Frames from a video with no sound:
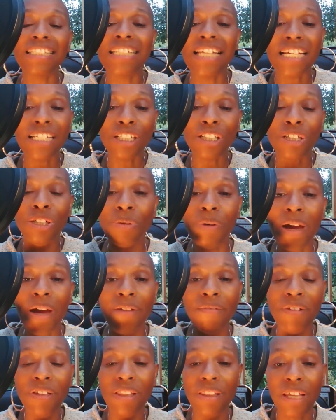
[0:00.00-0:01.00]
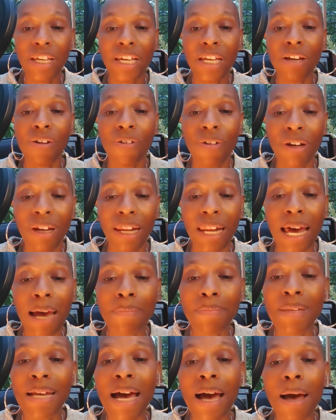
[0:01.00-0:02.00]
tend to do everything on a
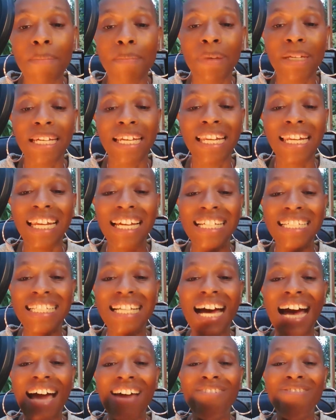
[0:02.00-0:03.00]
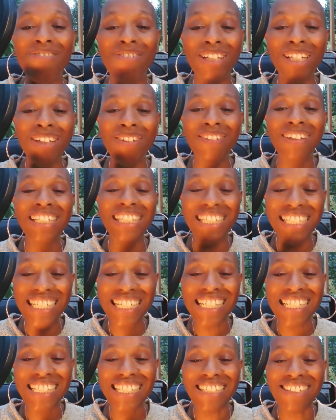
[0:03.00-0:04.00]
laptop unless I really
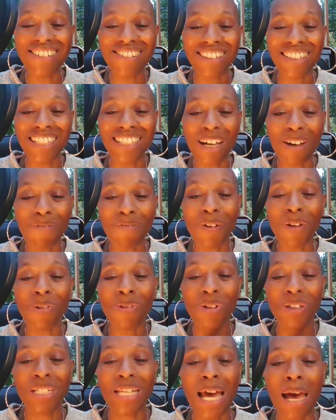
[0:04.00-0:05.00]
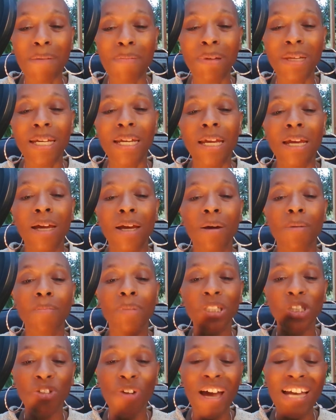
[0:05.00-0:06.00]
need to use a cell phone or a tablet.
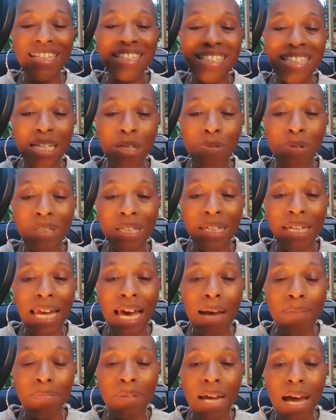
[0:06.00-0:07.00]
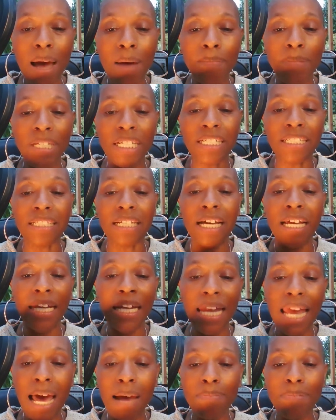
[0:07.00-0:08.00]
But try and stick with the laptop because a
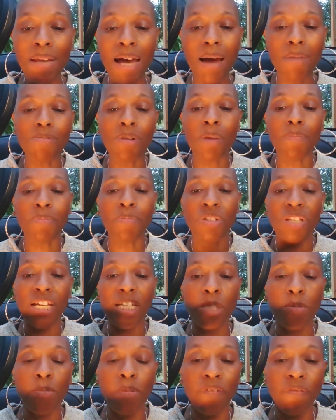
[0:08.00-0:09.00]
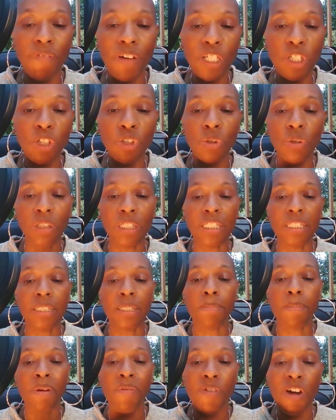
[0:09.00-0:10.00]
laptop represents
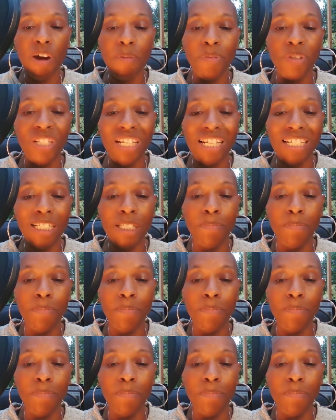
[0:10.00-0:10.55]
professionalism. It represents